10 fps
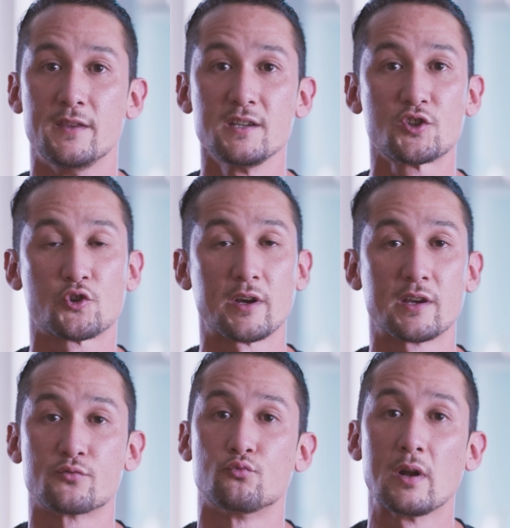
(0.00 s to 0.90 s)
This trick
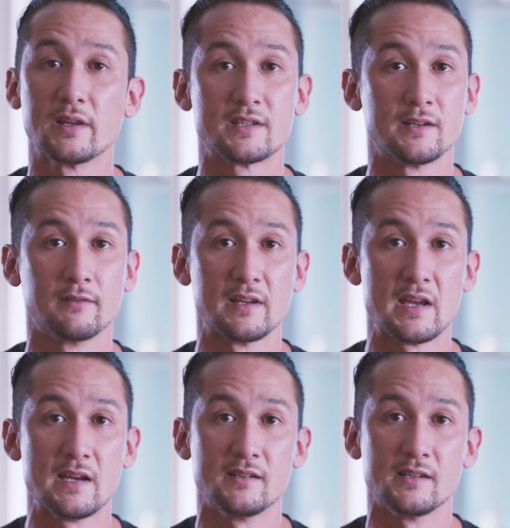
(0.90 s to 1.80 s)
is relatively
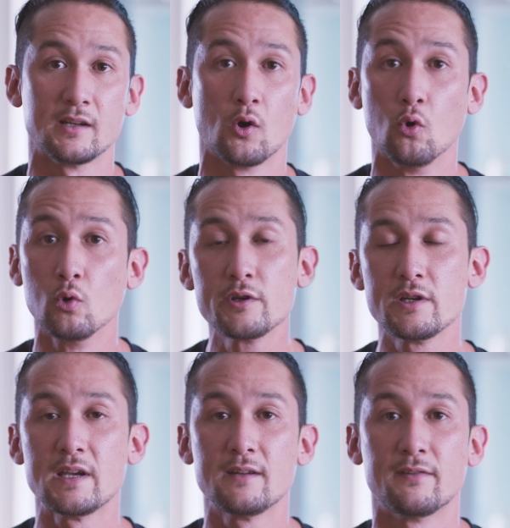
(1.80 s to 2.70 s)
easy. All you
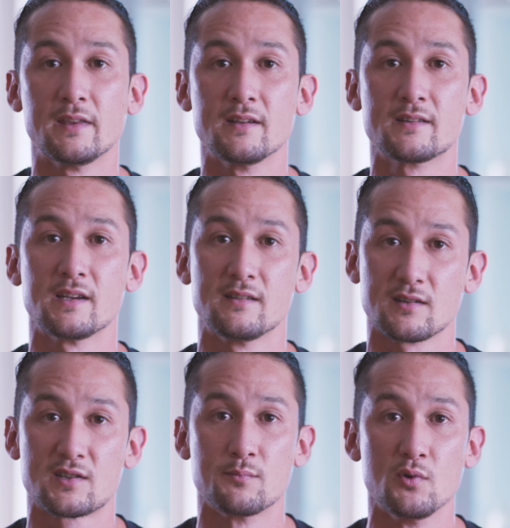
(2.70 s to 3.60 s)
need for this is
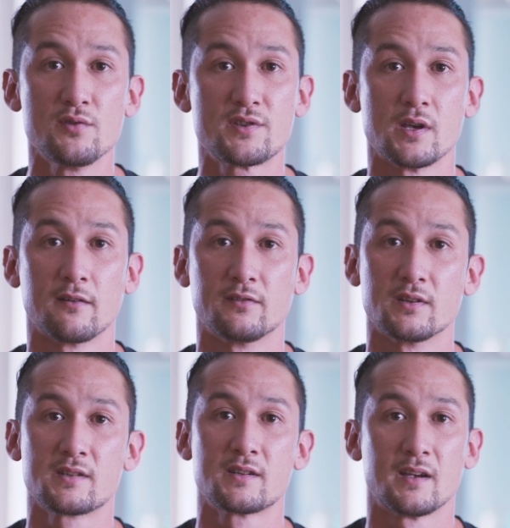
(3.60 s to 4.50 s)
a smooth
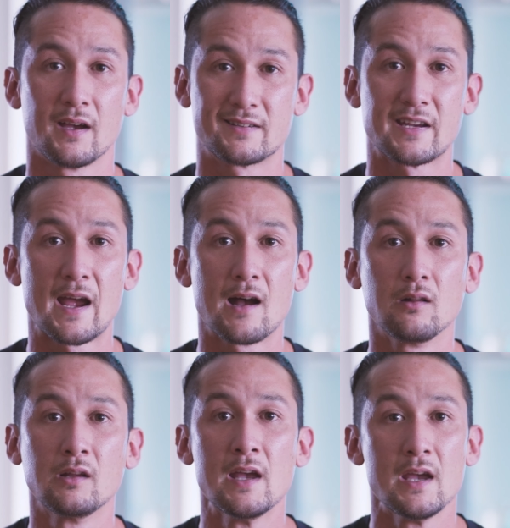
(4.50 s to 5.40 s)
surface, a
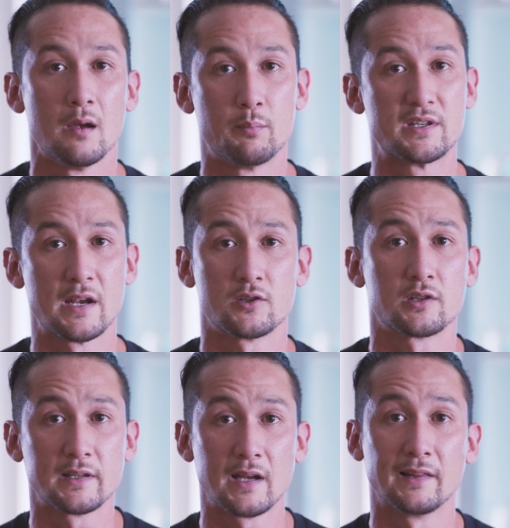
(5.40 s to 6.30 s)
towel, and
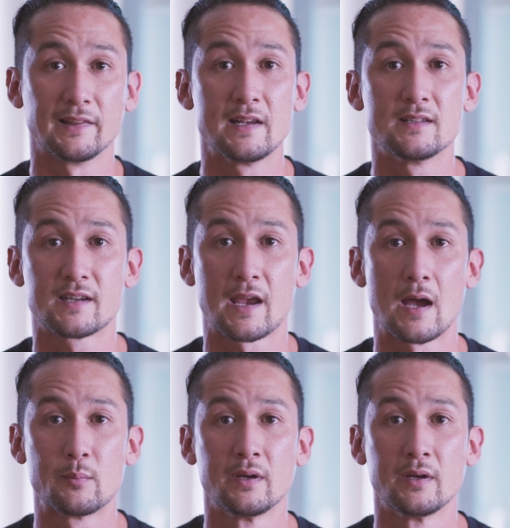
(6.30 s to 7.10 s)
potentially a lens cap.